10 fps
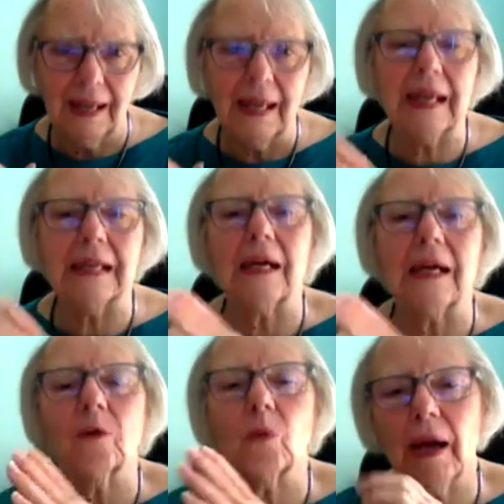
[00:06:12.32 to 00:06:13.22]
and
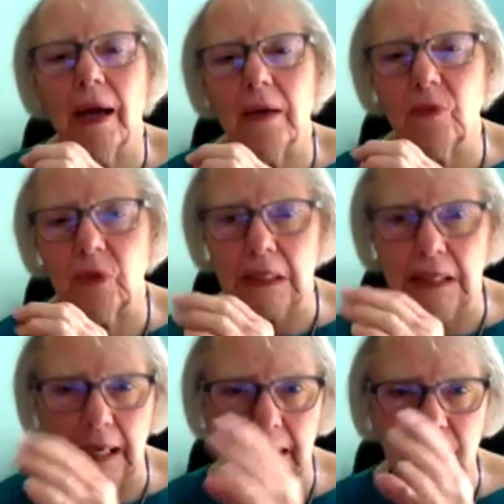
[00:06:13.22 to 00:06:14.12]
arriving
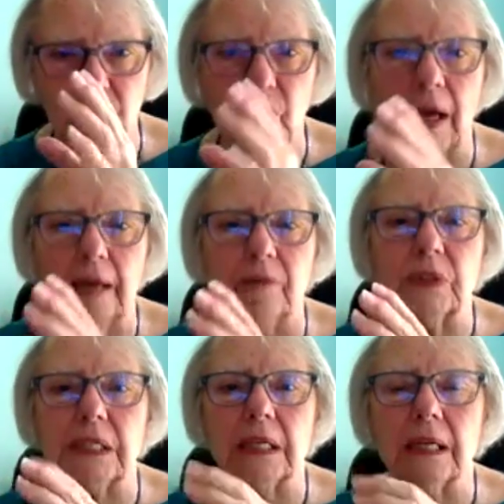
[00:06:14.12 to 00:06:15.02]
at
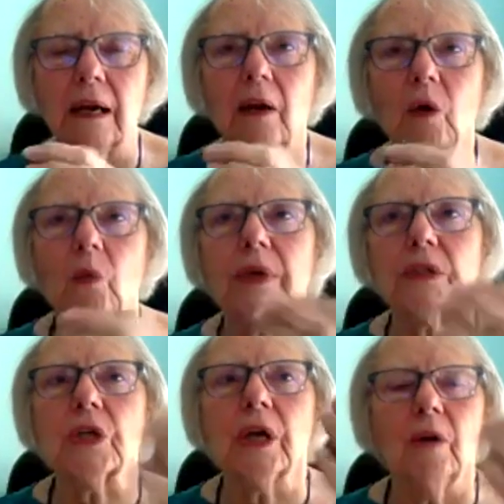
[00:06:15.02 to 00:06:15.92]
5D,
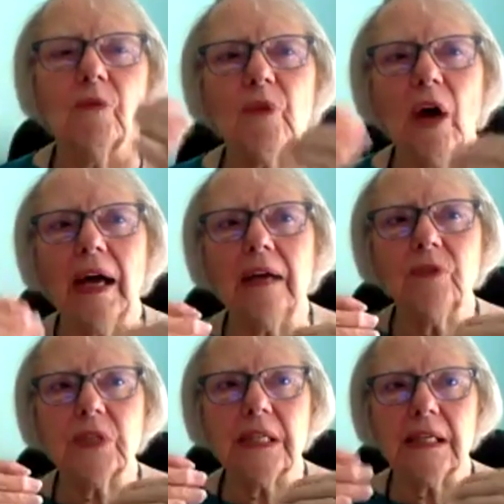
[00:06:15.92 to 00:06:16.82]
which
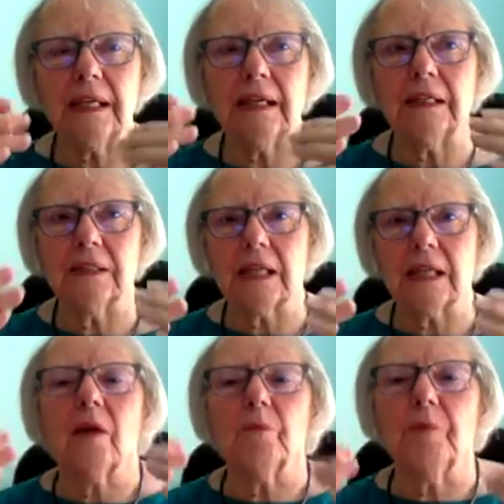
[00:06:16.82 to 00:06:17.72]
5D is
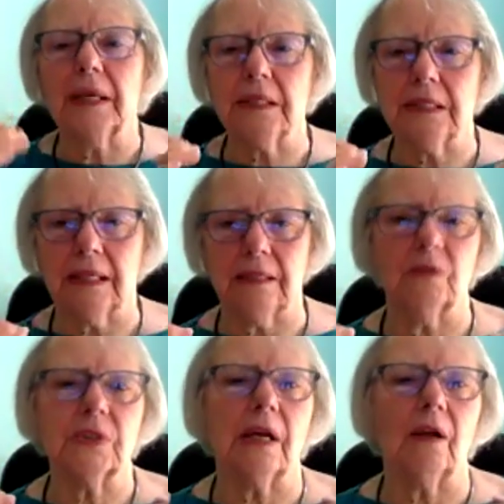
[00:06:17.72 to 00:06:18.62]
our meditative
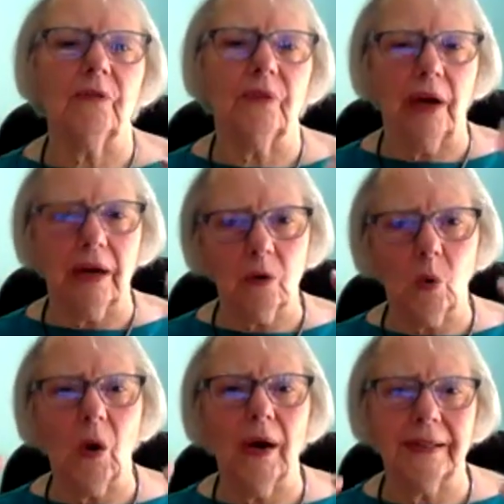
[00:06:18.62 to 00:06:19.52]
self, our
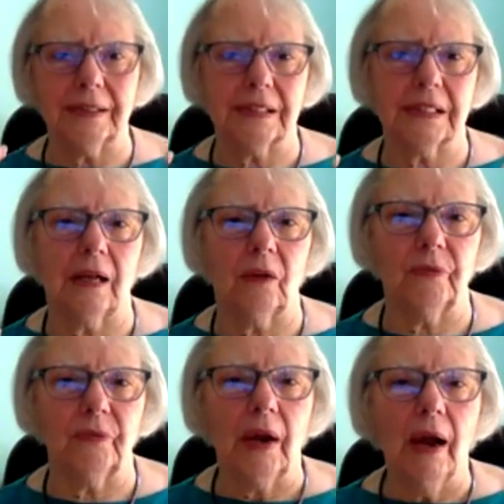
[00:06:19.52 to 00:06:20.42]
quiet self,
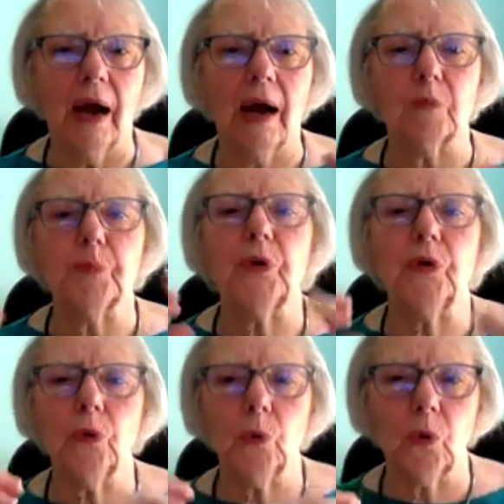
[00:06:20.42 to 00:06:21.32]
our
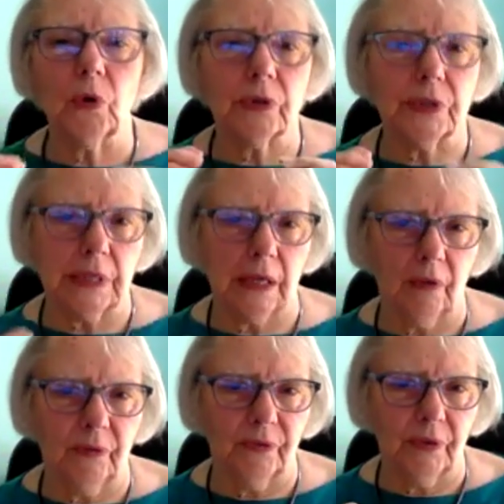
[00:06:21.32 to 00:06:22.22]
pure self.
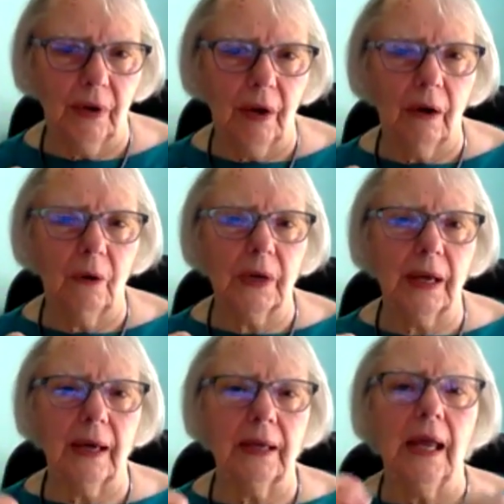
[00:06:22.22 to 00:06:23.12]

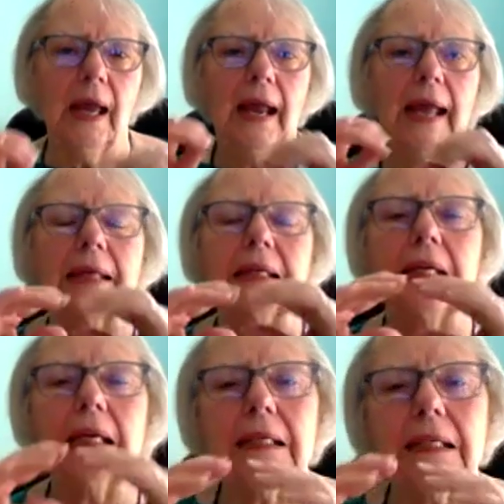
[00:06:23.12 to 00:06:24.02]
Okay. And
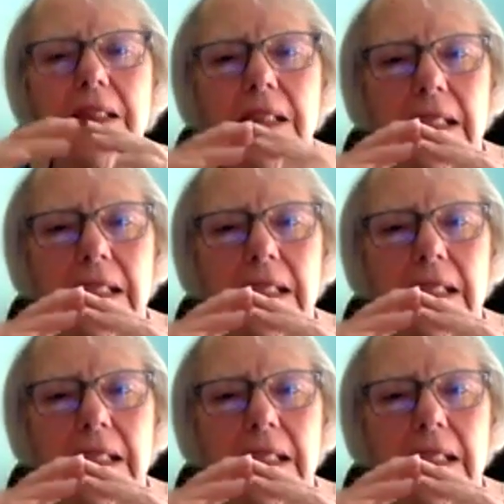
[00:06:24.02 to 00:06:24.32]
getting to